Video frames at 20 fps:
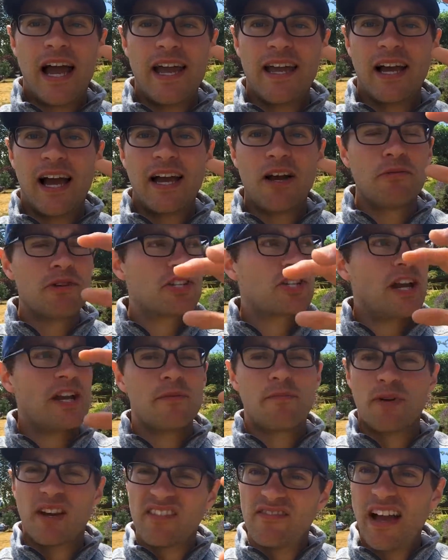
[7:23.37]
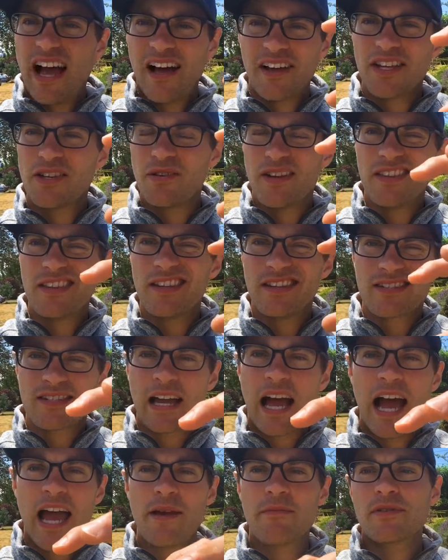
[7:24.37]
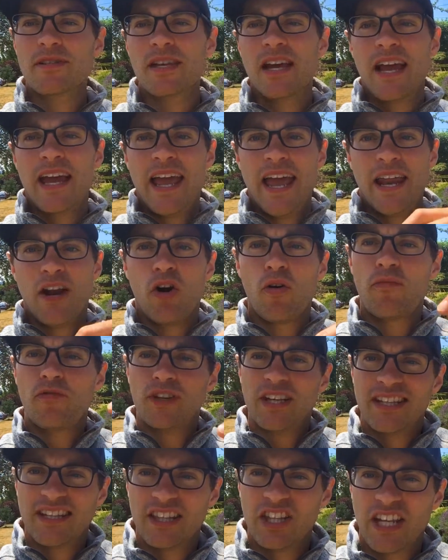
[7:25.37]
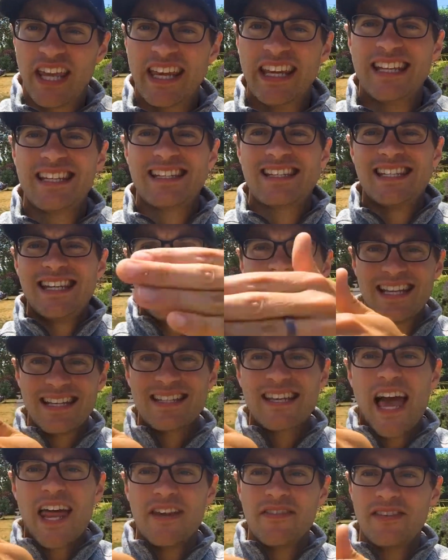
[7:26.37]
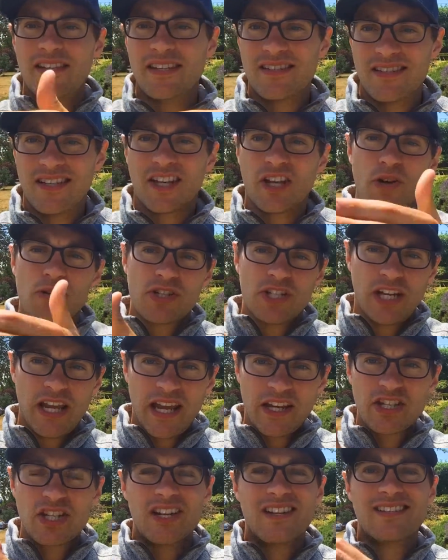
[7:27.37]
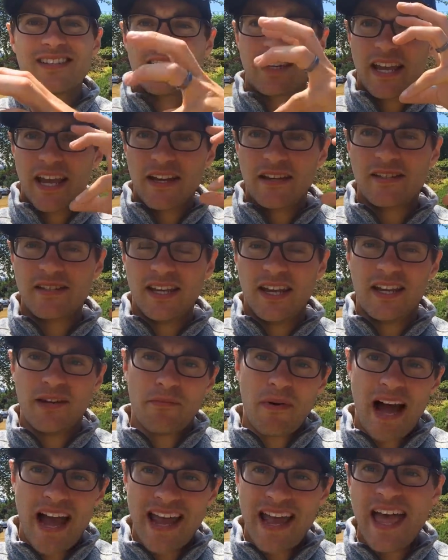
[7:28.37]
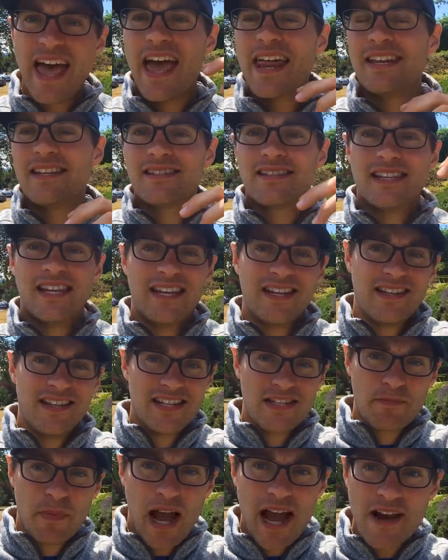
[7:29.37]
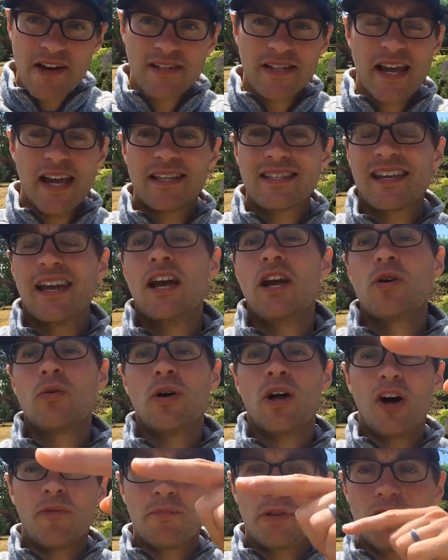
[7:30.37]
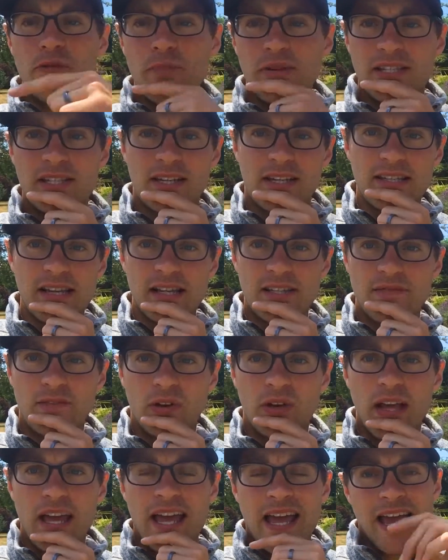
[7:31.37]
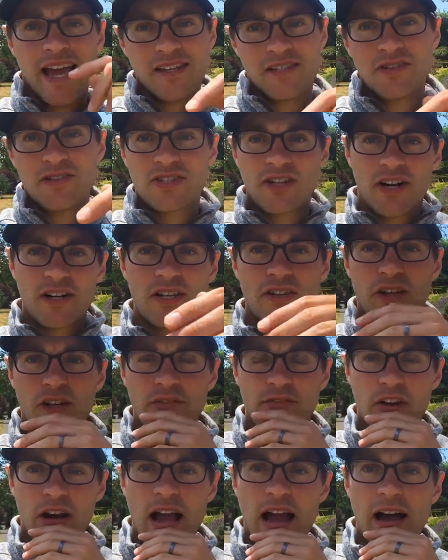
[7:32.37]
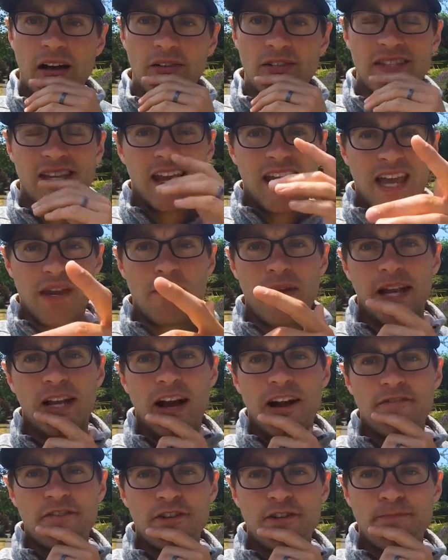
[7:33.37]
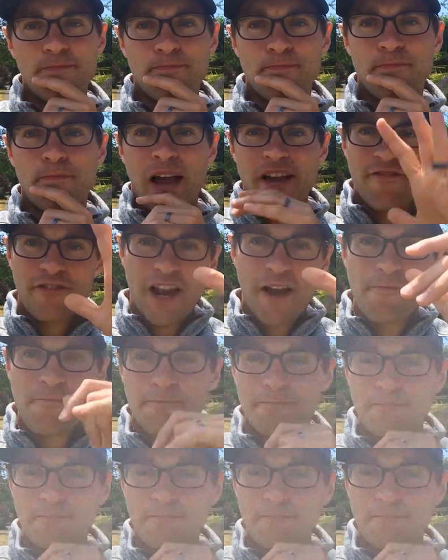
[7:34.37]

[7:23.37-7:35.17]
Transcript: I, I, always try to bring value in these times and hopefully getting to see inside of these negotiations and kind of see into my head and see into these buyers' heads will help you be successful as you start to look for a house and make offers. Bye for now.